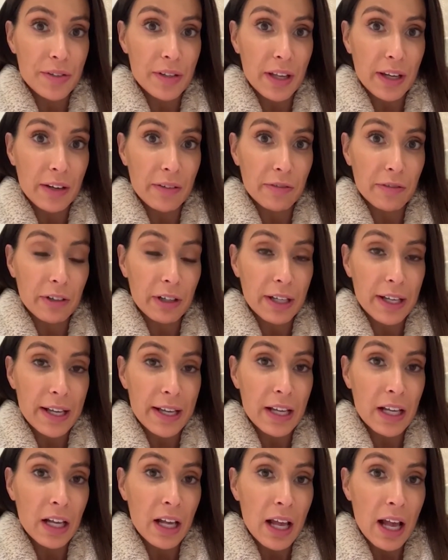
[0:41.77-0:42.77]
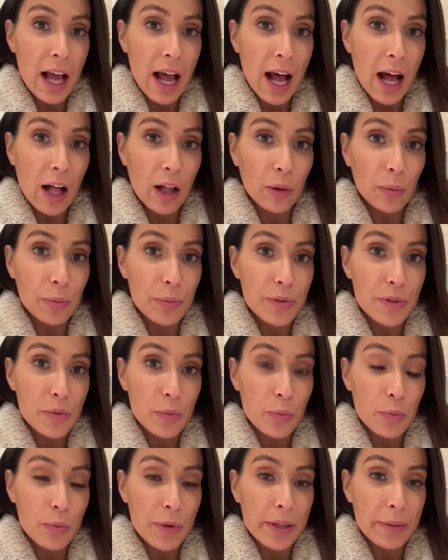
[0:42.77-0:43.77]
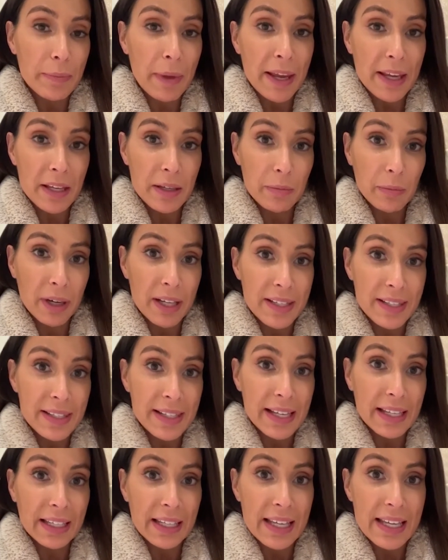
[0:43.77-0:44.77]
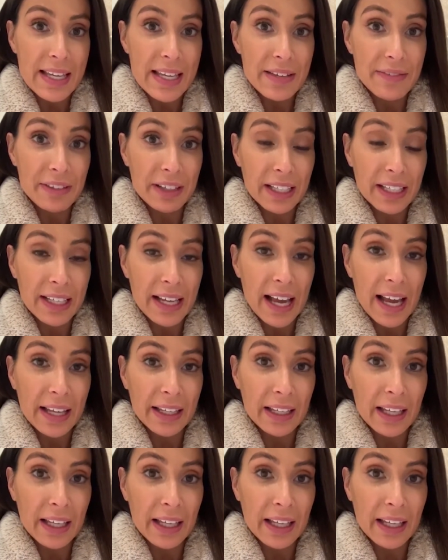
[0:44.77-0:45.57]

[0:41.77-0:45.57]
And it really helped with making my skin even again.